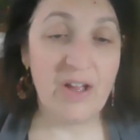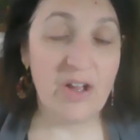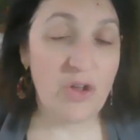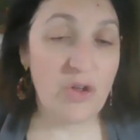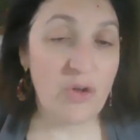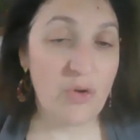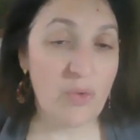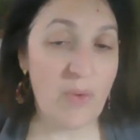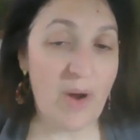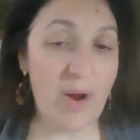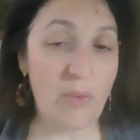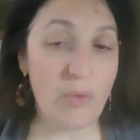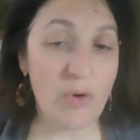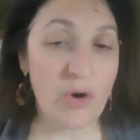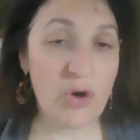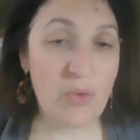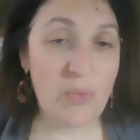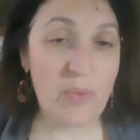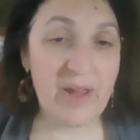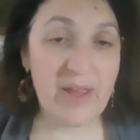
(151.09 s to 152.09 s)
who I
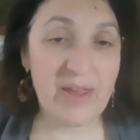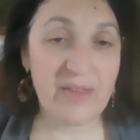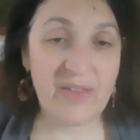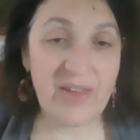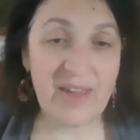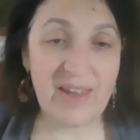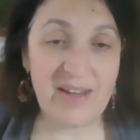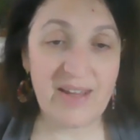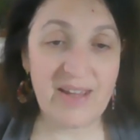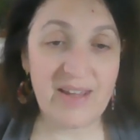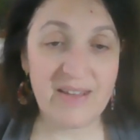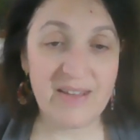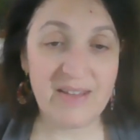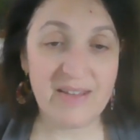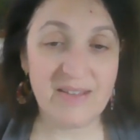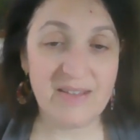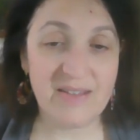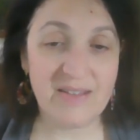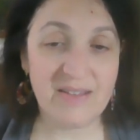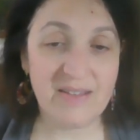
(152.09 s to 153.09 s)
work with, and
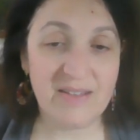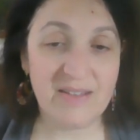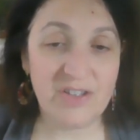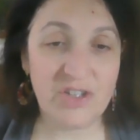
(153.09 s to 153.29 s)
his